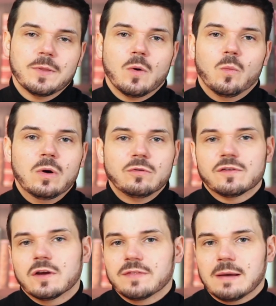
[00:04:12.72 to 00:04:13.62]
We'll
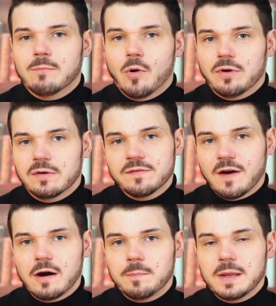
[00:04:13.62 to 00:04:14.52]
discover that more in
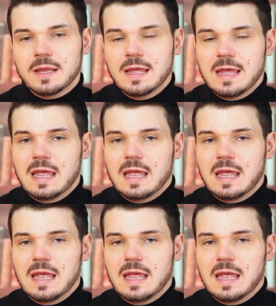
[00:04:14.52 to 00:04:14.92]
therapy.